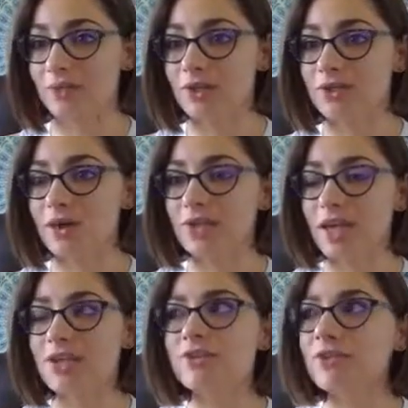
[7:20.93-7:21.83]
So at the
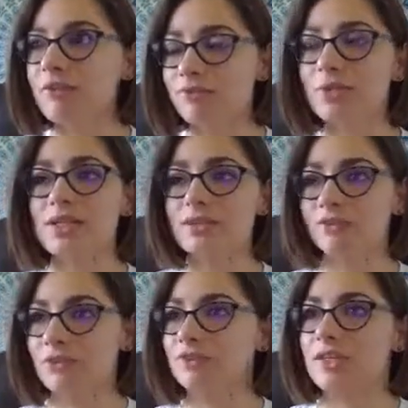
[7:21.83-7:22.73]
age of like 14,
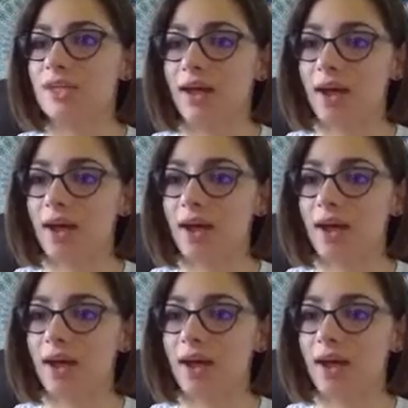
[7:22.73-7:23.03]
15,